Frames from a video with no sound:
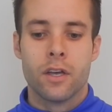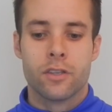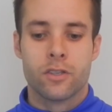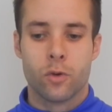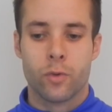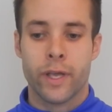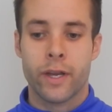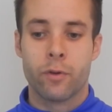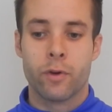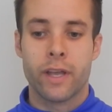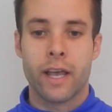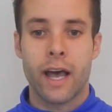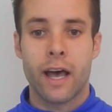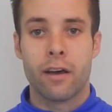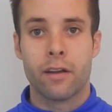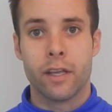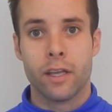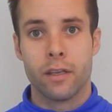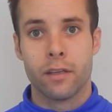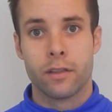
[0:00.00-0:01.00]
So in
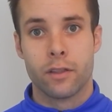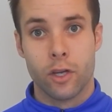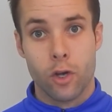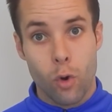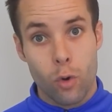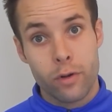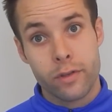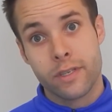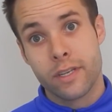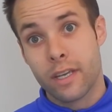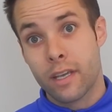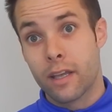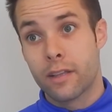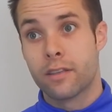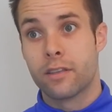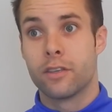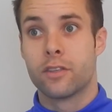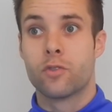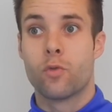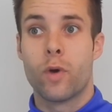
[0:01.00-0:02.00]
reality, the goal is to
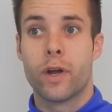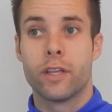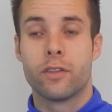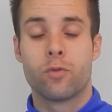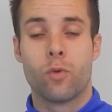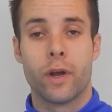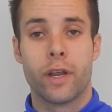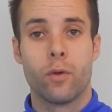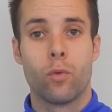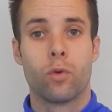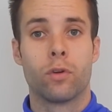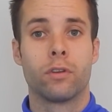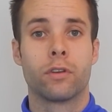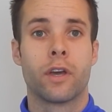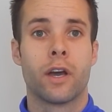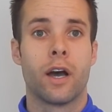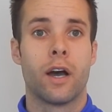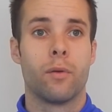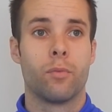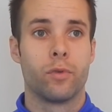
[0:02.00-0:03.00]
get to the 2020
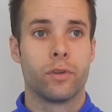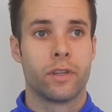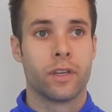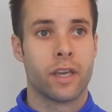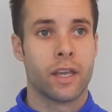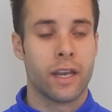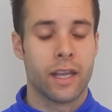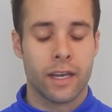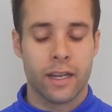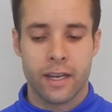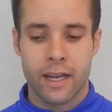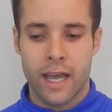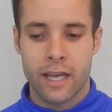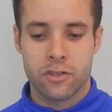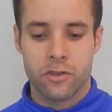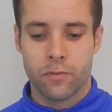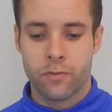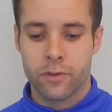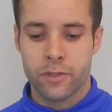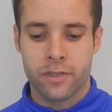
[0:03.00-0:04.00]
World Cup with the Canadian
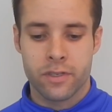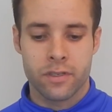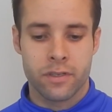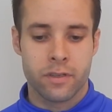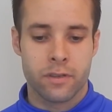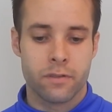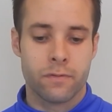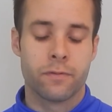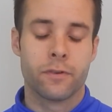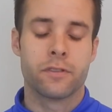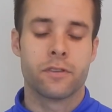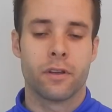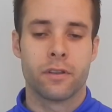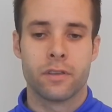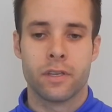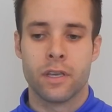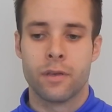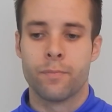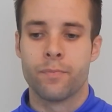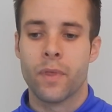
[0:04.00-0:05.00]
national
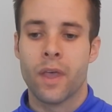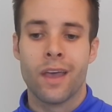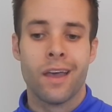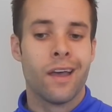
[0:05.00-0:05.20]
futsal team.